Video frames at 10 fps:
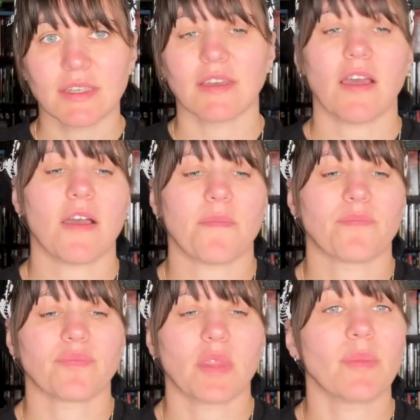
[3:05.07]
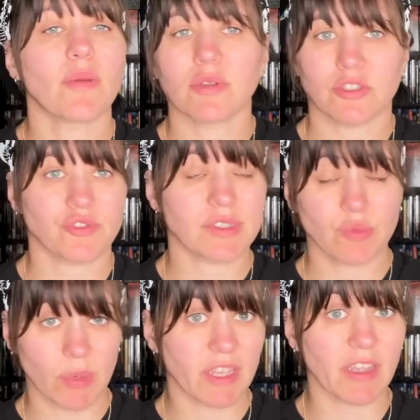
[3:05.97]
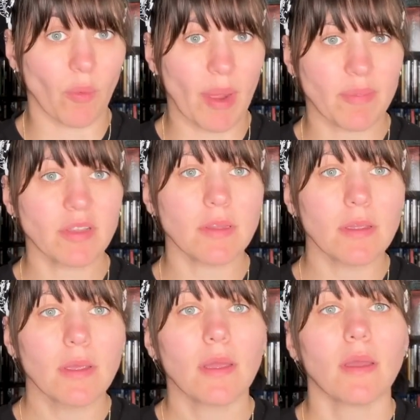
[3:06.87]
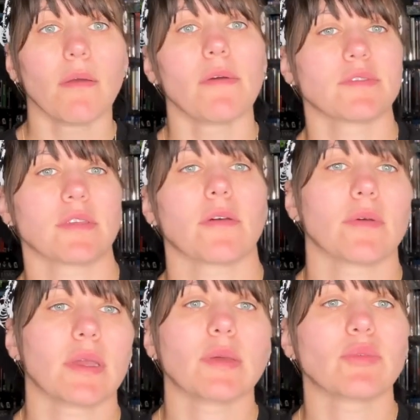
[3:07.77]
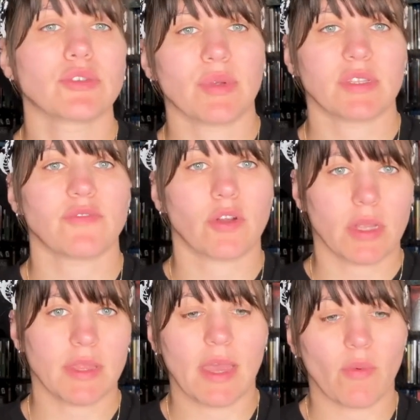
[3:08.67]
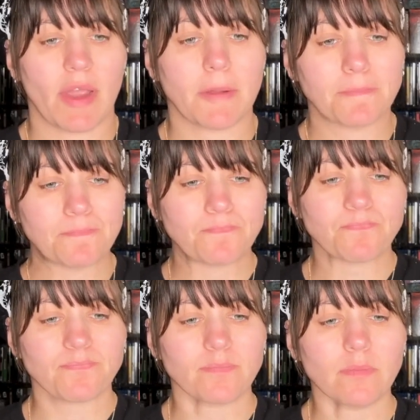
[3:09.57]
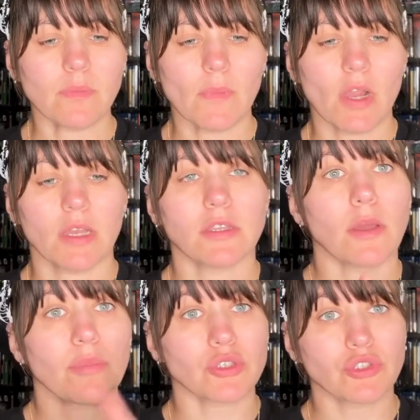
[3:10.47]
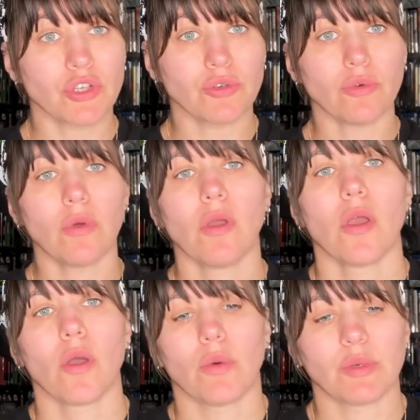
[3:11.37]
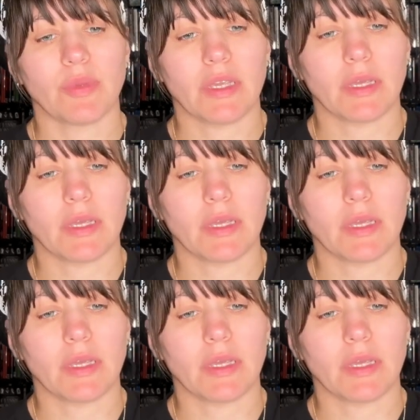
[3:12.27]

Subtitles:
maybe when you're swinging a weapon, so it would transfer in that way. Number 2 would be